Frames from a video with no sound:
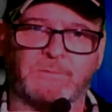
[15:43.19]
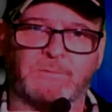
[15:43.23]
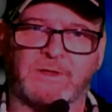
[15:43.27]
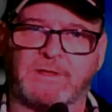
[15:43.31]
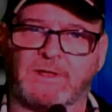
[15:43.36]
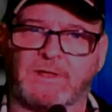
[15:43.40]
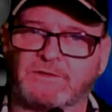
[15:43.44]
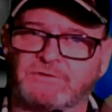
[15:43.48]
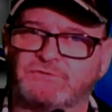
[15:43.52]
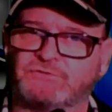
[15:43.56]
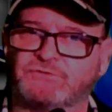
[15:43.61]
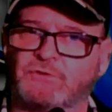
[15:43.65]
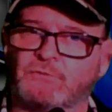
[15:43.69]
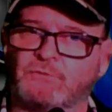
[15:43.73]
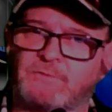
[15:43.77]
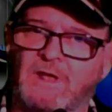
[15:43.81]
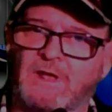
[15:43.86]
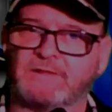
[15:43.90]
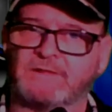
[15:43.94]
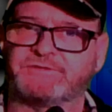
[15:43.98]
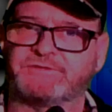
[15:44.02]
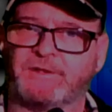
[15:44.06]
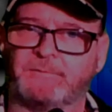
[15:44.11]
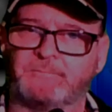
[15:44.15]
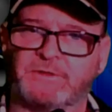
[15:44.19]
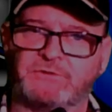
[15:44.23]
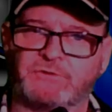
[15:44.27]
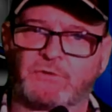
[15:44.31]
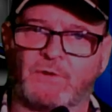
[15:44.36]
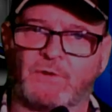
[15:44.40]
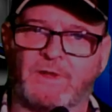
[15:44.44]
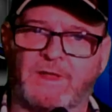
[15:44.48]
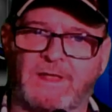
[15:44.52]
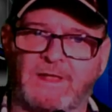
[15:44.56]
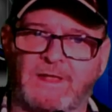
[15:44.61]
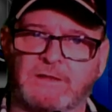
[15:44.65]
because you've got something in
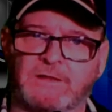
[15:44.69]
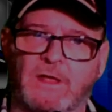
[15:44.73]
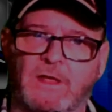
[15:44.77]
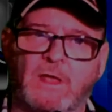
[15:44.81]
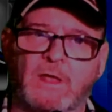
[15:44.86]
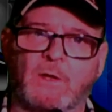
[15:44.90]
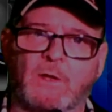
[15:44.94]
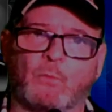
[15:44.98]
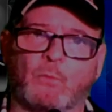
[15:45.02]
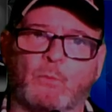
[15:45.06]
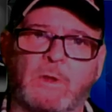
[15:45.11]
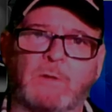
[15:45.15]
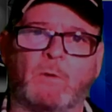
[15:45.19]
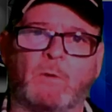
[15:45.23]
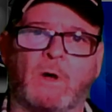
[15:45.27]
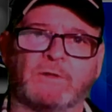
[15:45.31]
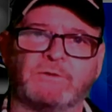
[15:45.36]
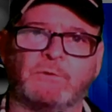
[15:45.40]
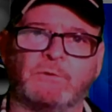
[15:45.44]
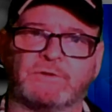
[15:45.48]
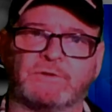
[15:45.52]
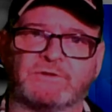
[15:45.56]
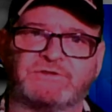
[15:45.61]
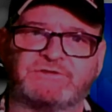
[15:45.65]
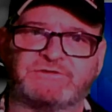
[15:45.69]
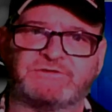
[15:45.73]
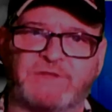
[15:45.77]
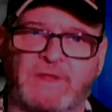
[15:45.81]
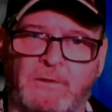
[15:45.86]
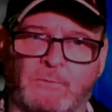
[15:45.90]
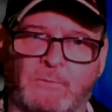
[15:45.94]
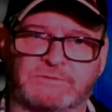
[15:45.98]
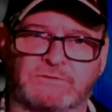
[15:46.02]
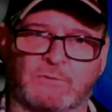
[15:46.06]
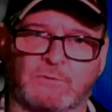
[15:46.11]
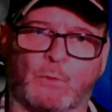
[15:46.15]
your head we want you to share
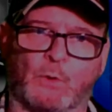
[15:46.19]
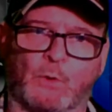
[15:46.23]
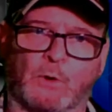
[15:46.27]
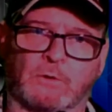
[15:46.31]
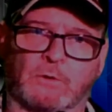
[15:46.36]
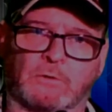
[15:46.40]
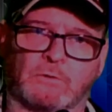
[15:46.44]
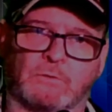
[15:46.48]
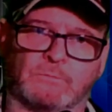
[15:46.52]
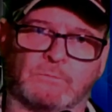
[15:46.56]
with the world.